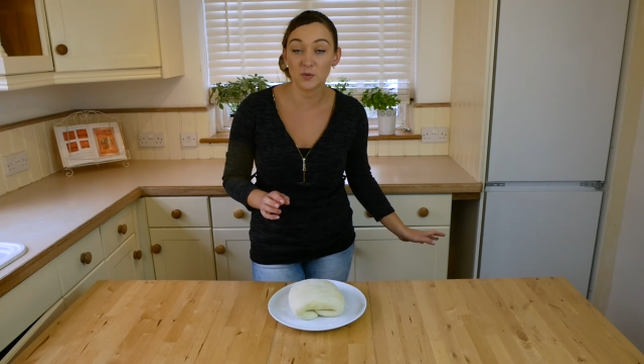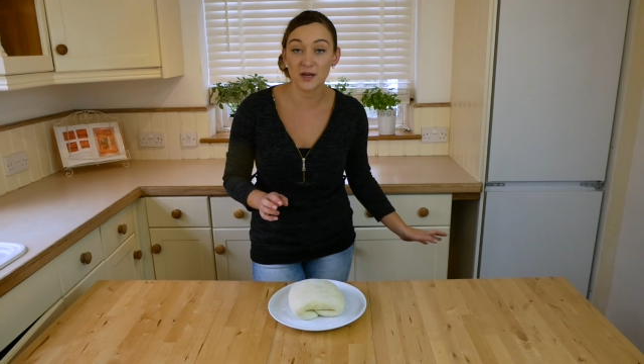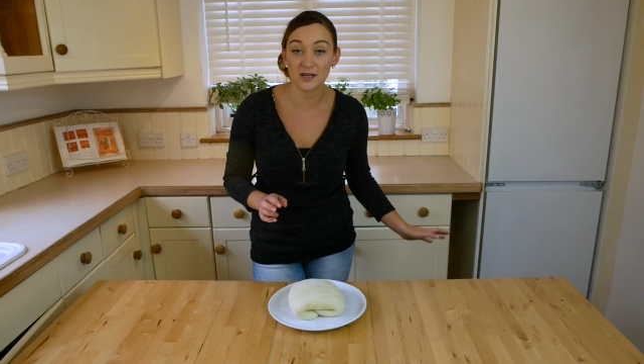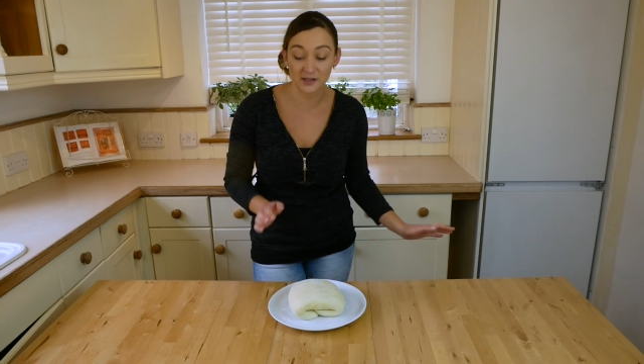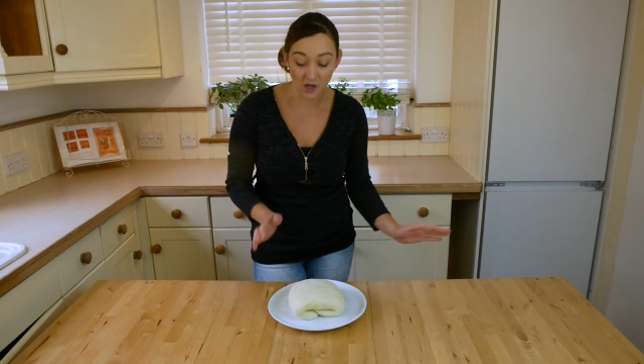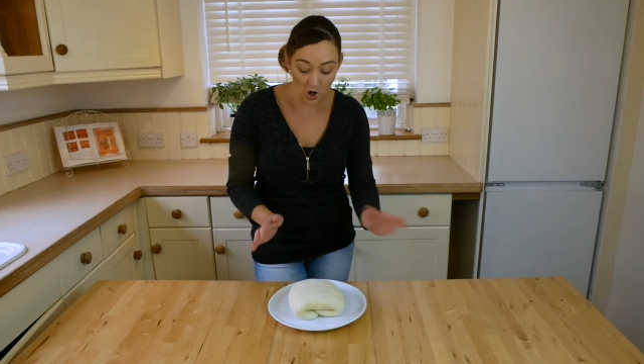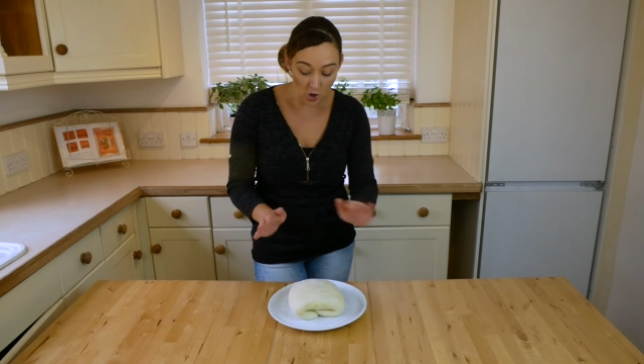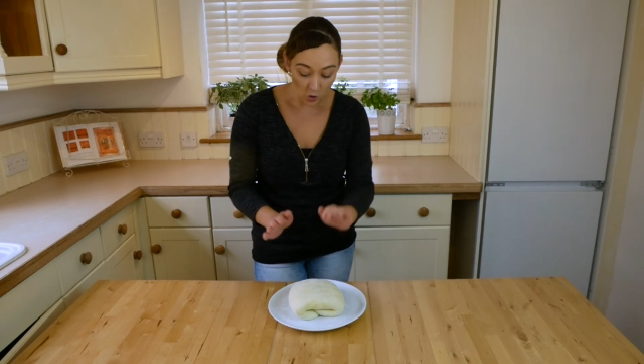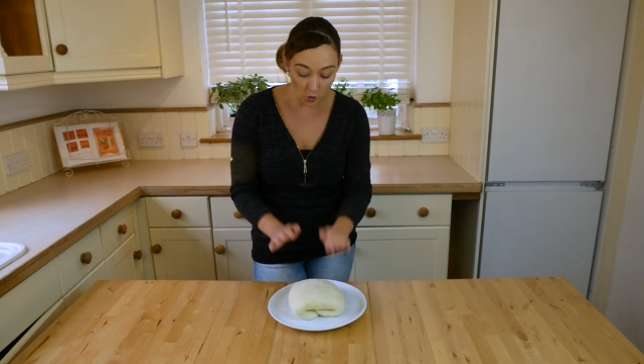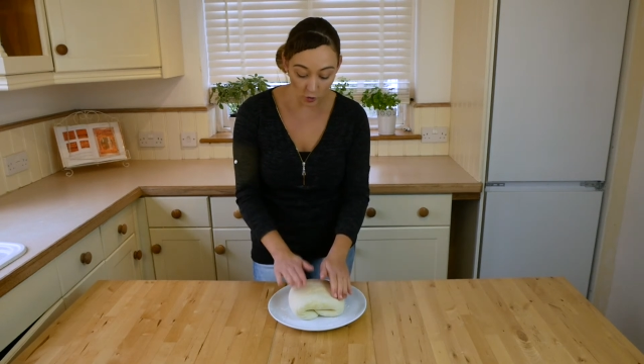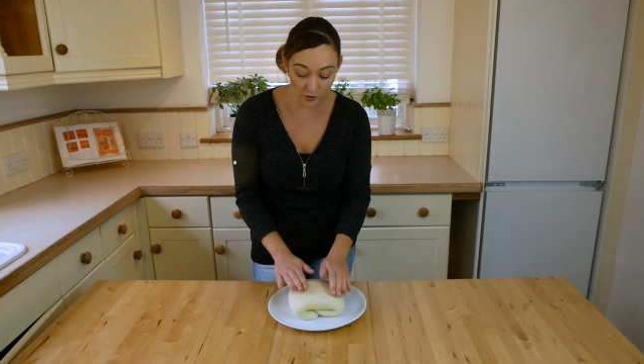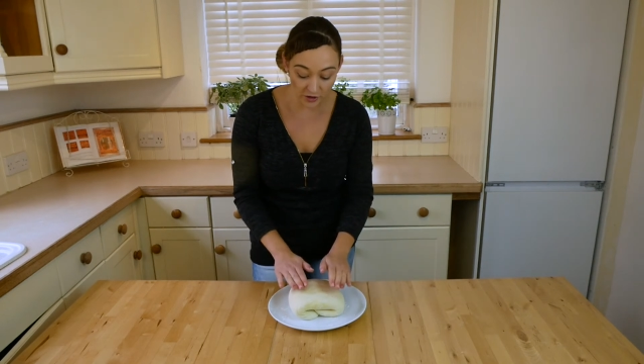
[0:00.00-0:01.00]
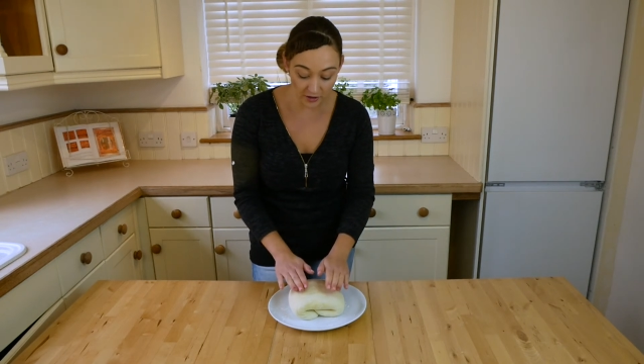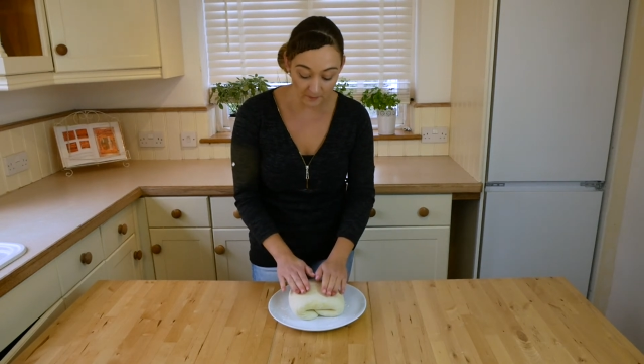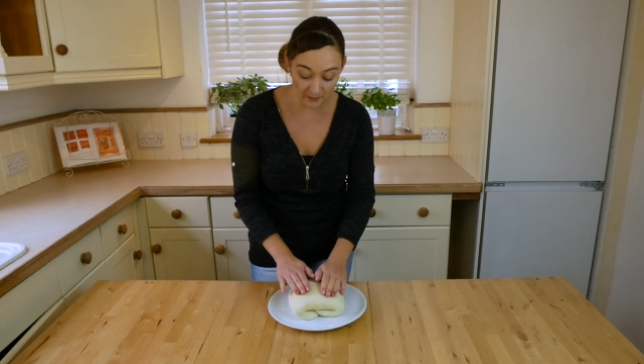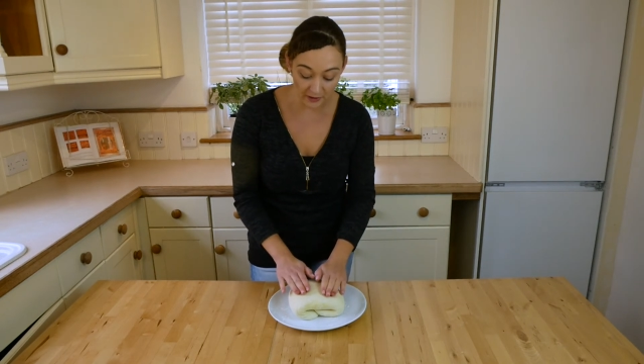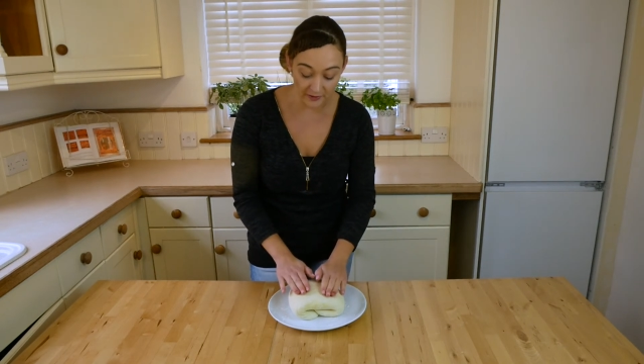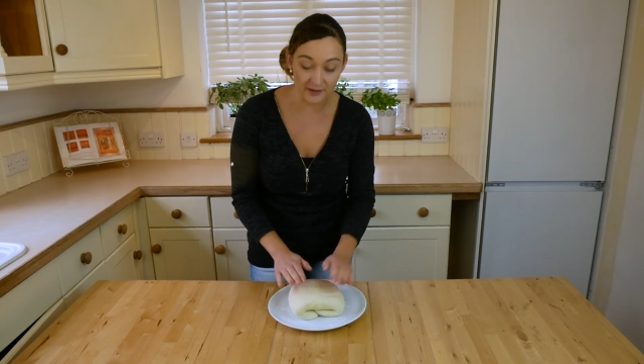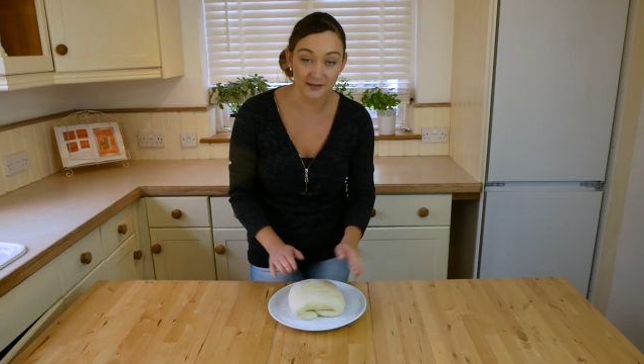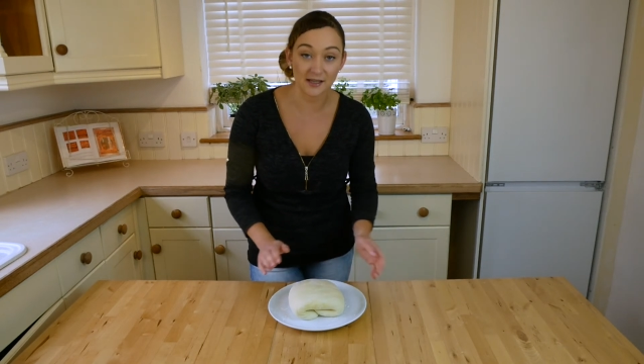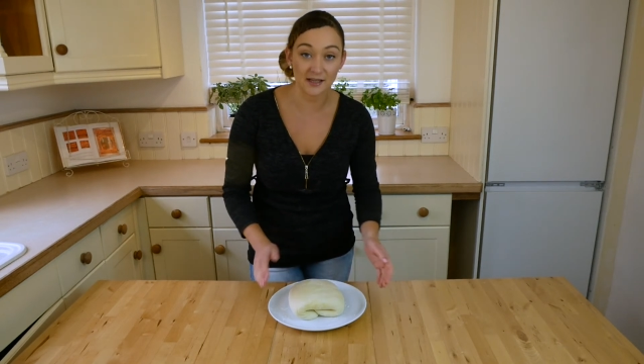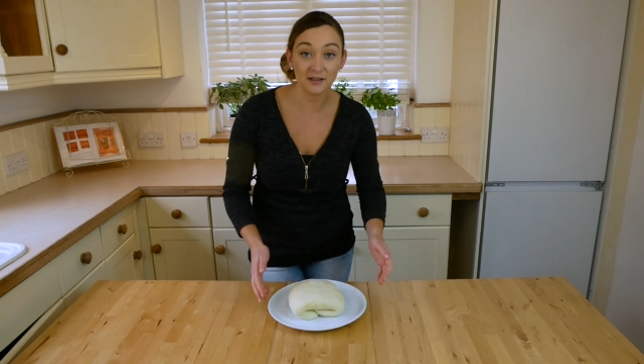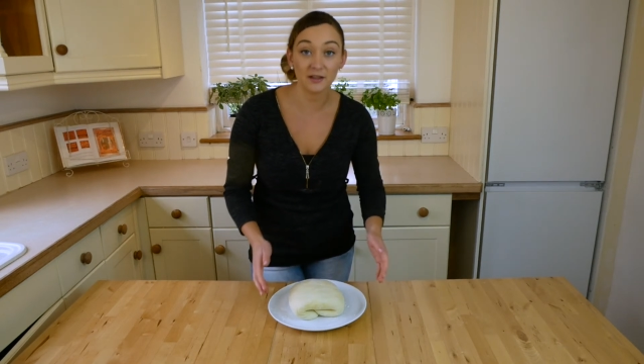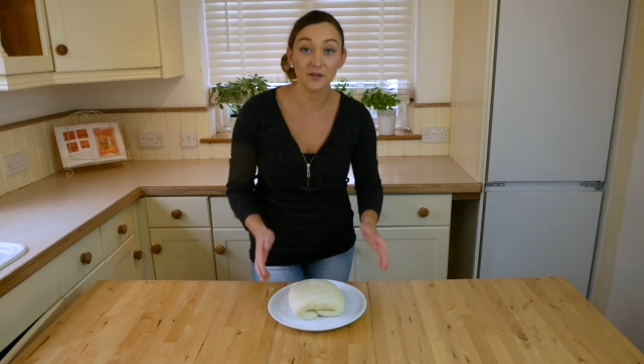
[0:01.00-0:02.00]
weeks, or you could put this
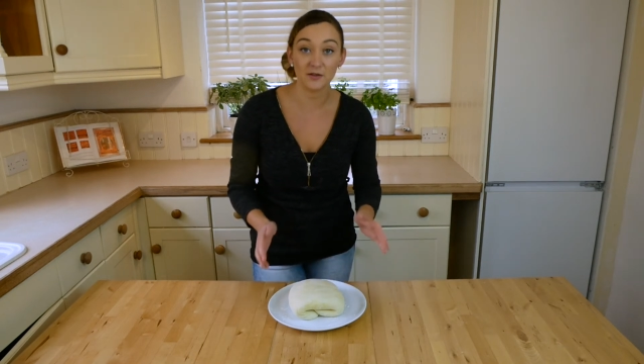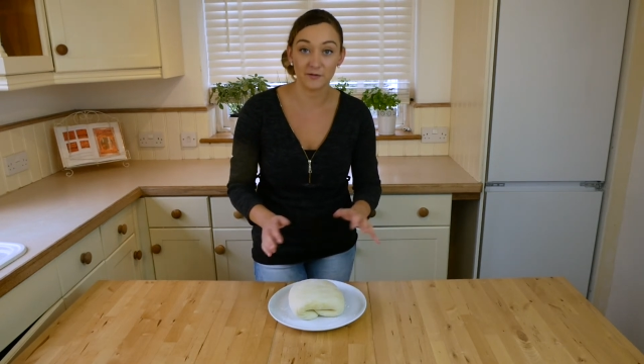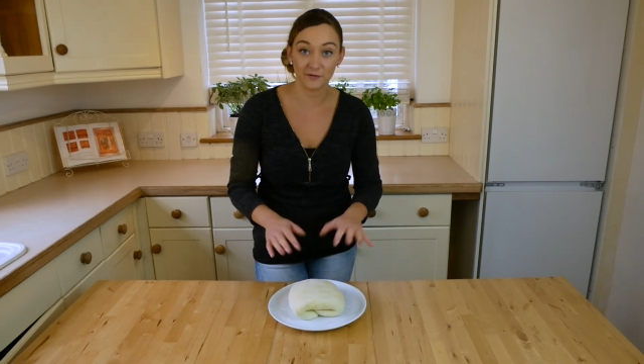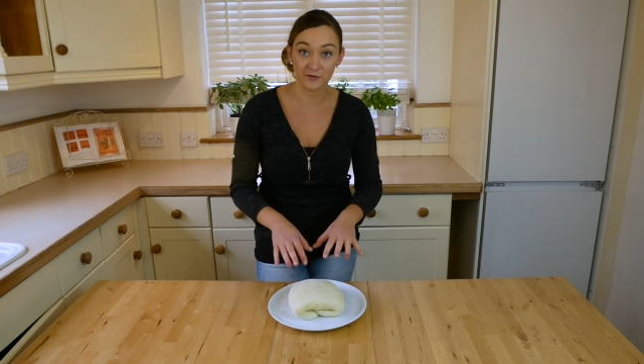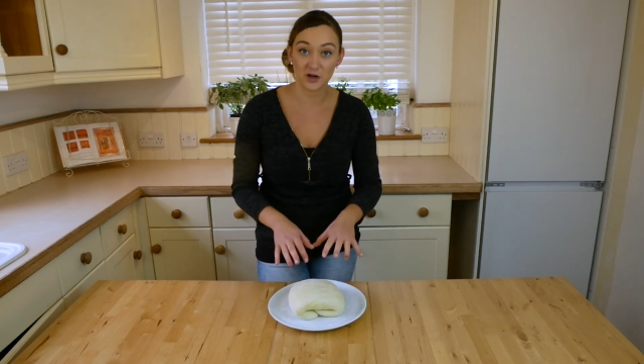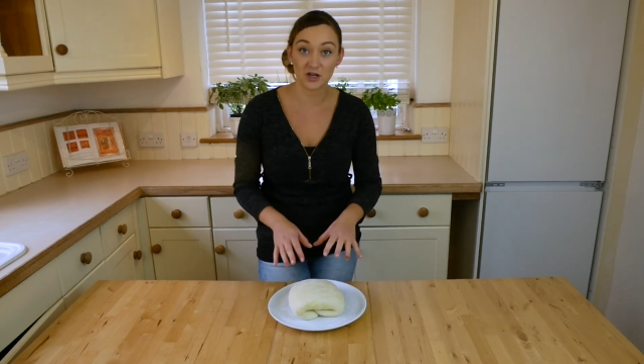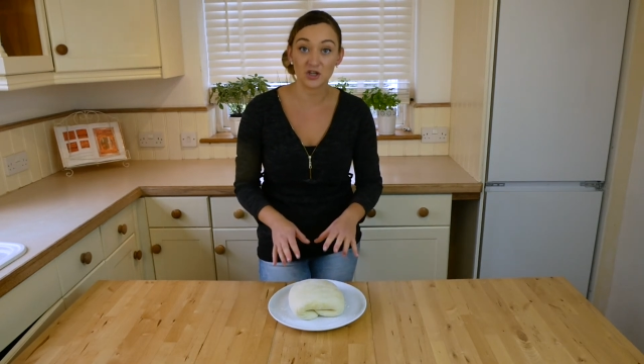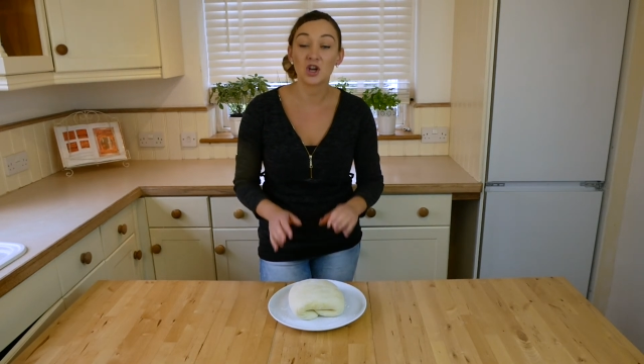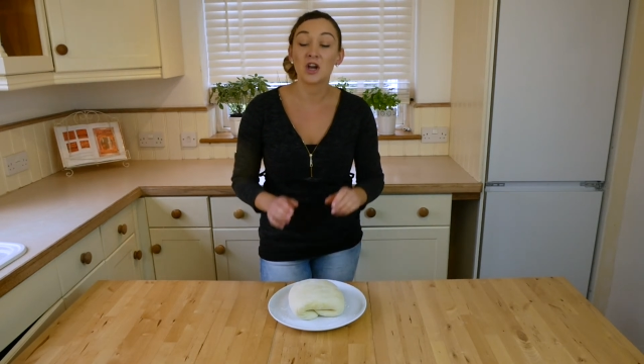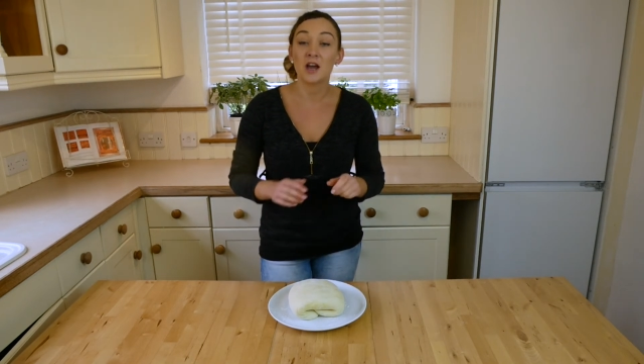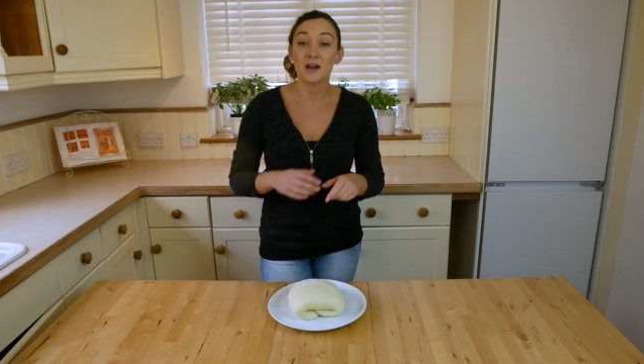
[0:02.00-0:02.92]
in the fridge